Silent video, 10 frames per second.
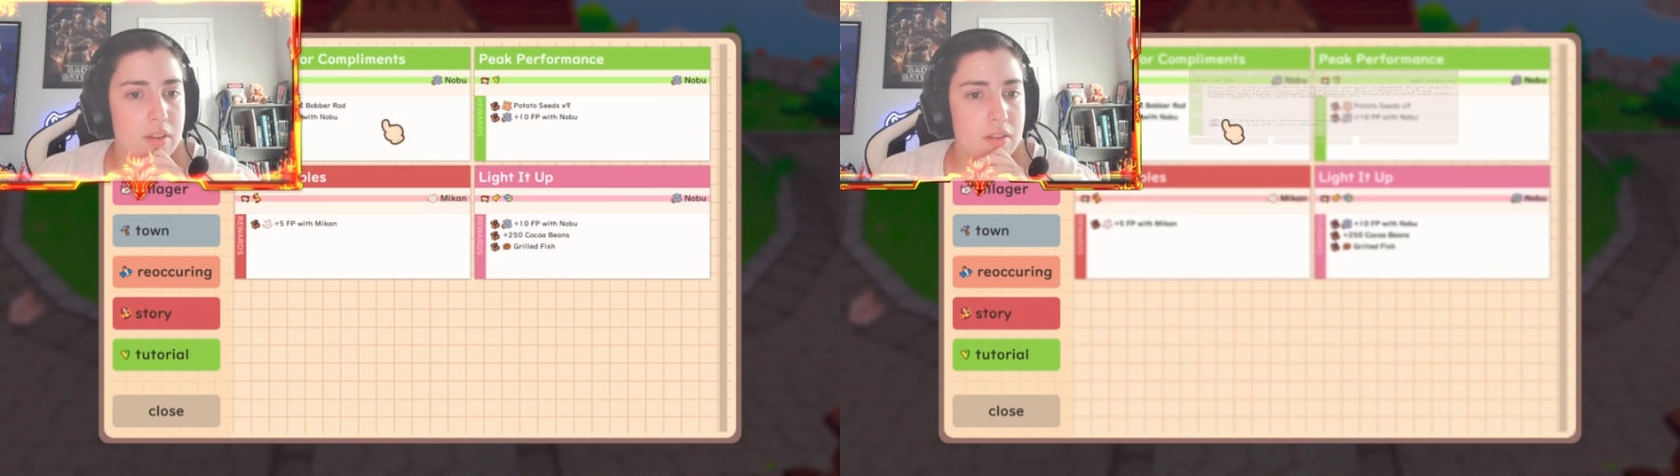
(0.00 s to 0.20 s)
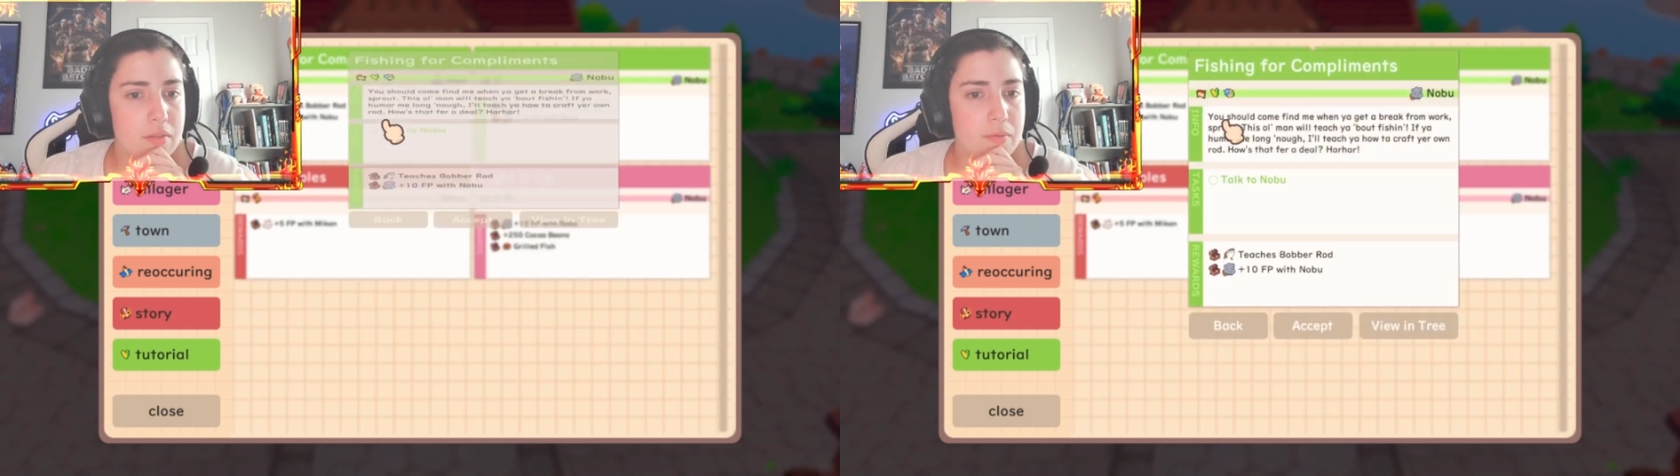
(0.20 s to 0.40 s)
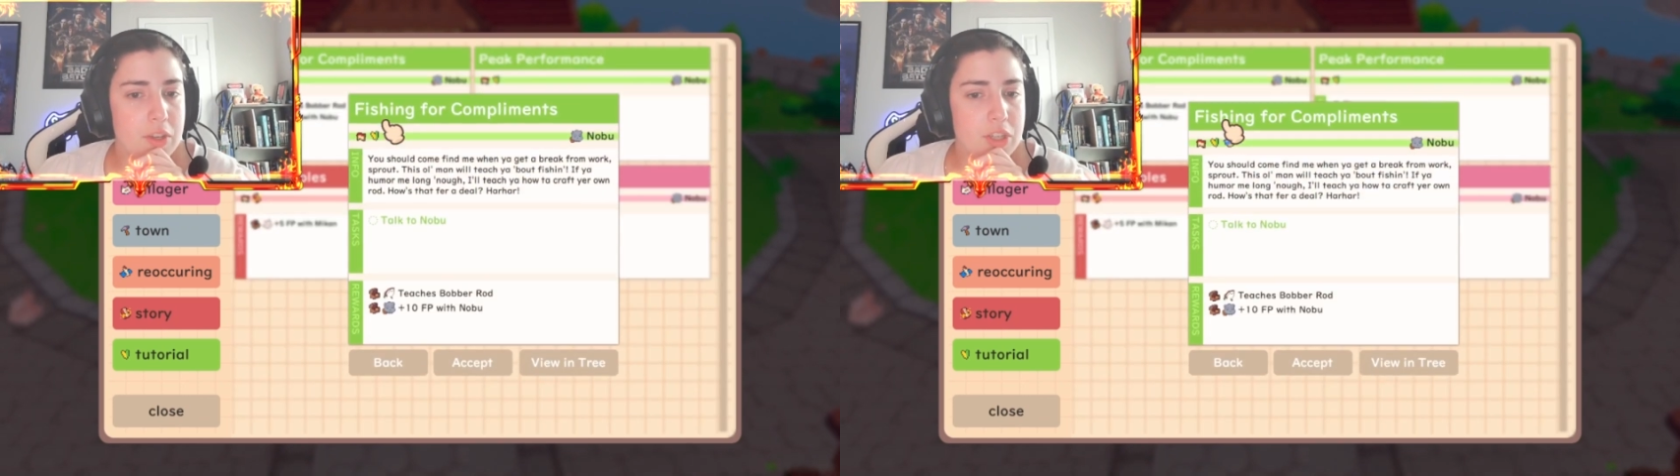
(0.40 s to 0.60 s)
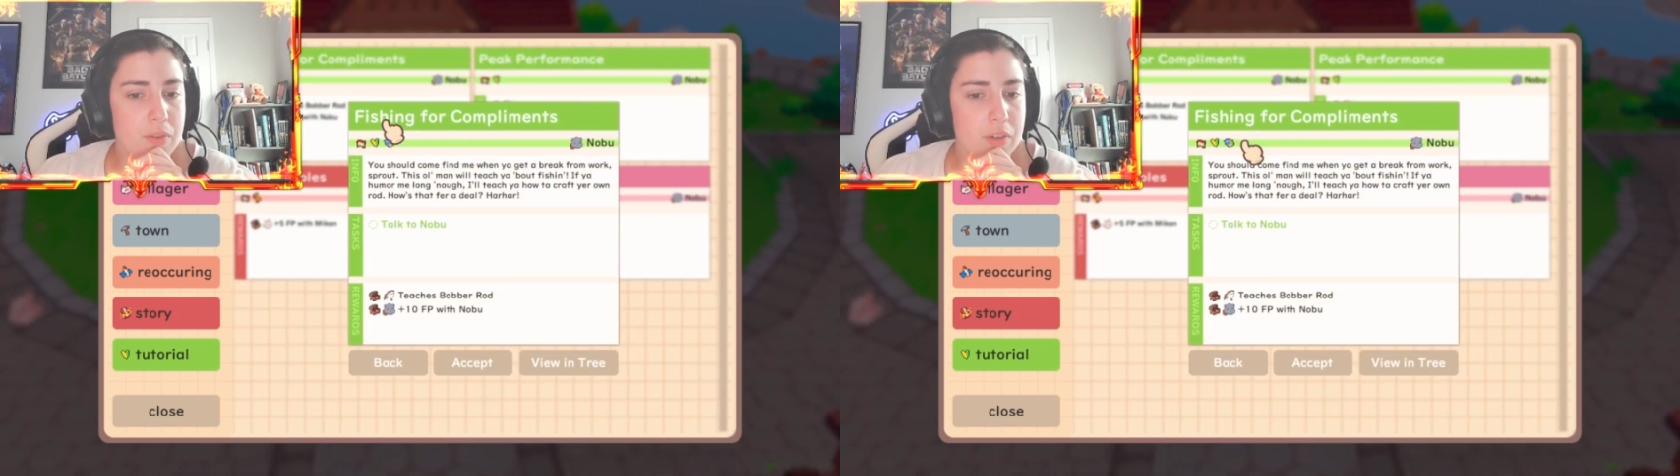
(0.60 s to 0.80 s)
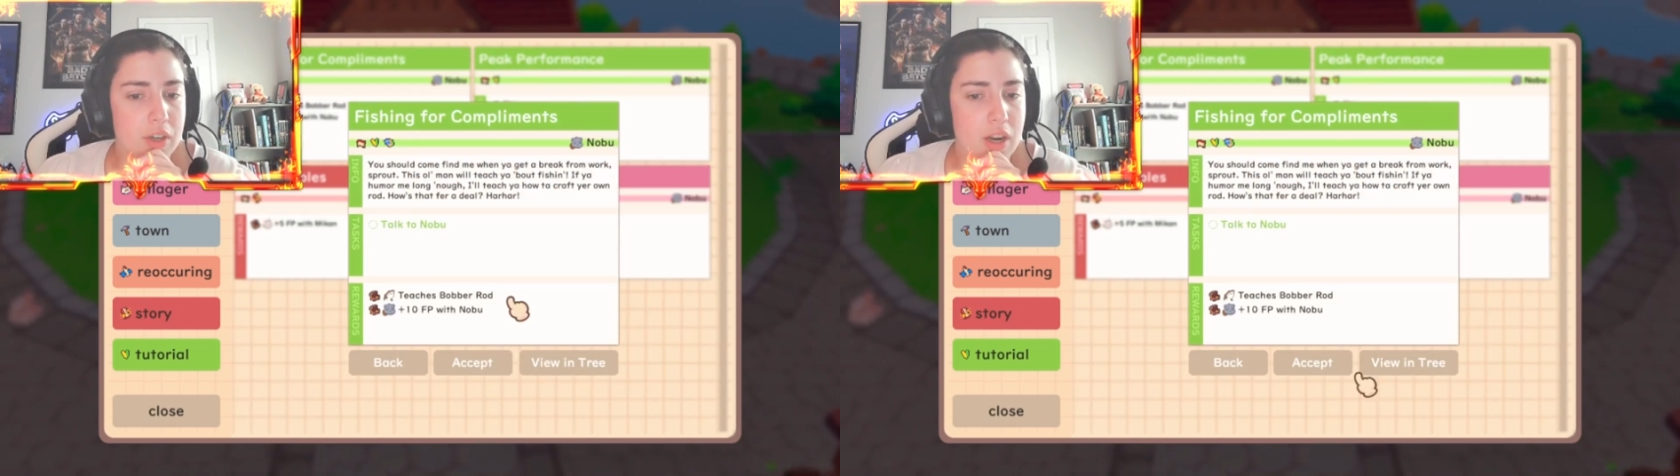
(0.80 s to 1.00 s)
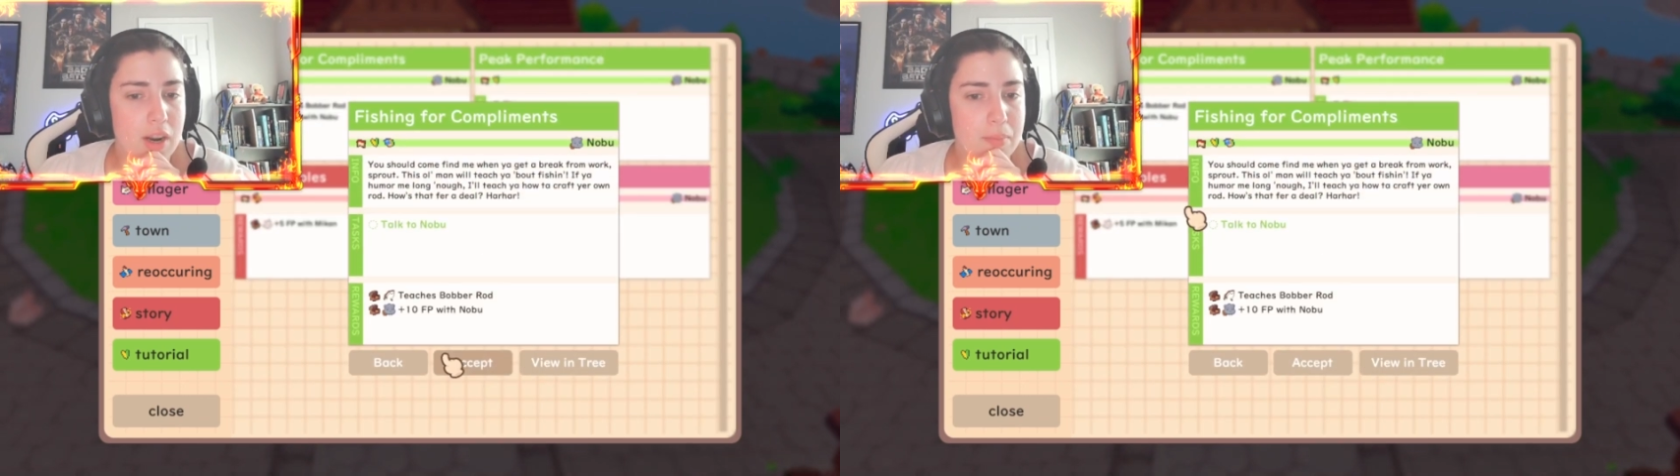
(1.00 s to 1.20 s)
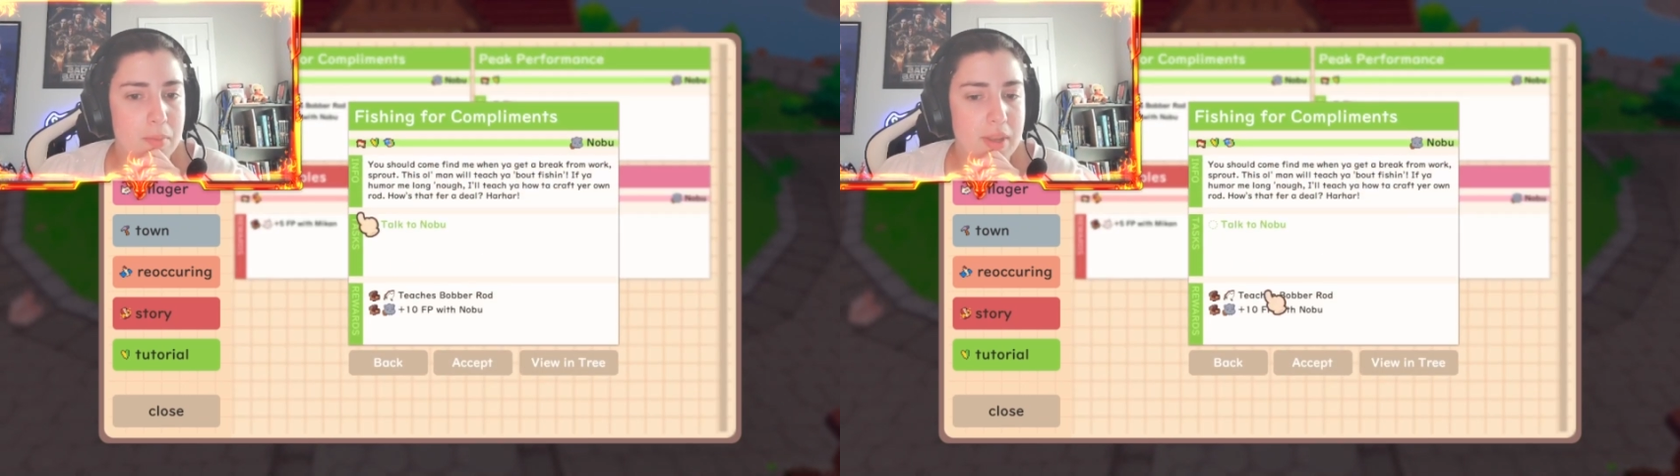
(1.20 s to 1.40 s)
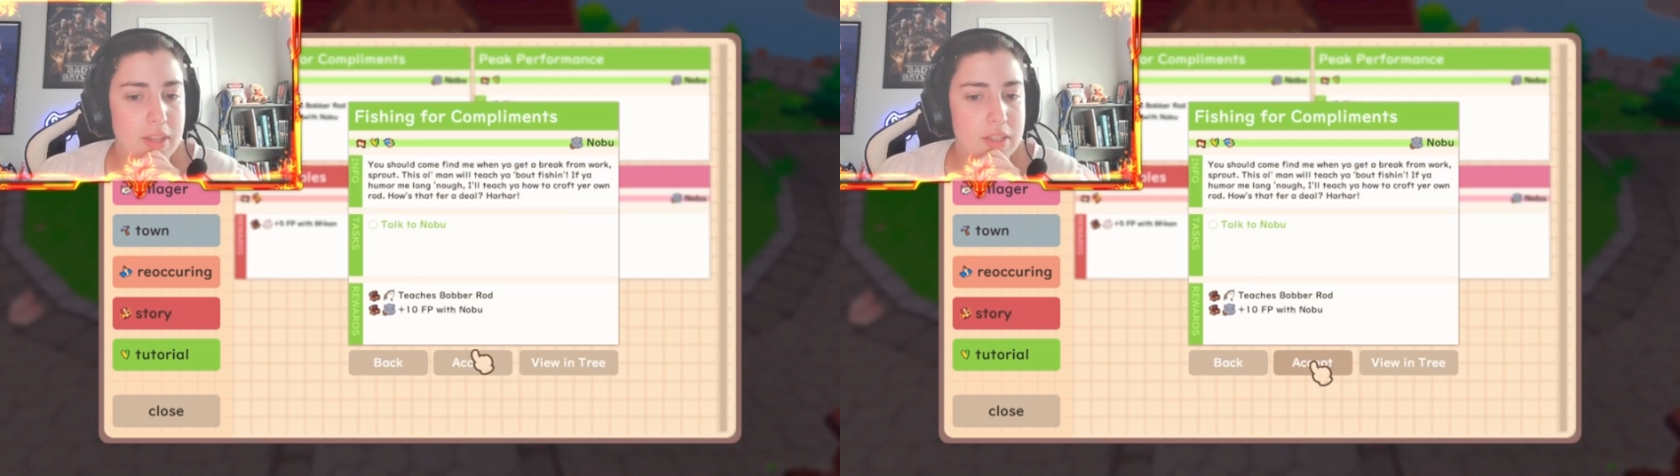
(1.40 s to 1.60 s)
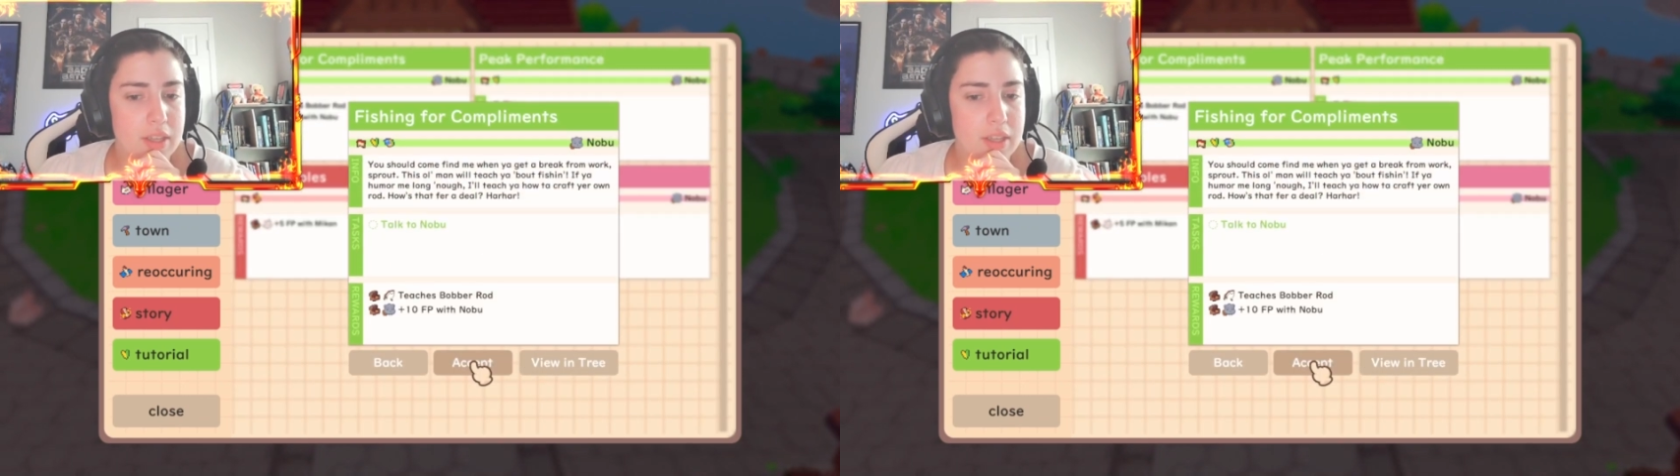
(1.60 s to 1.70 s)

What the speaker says: Fishing for compliments,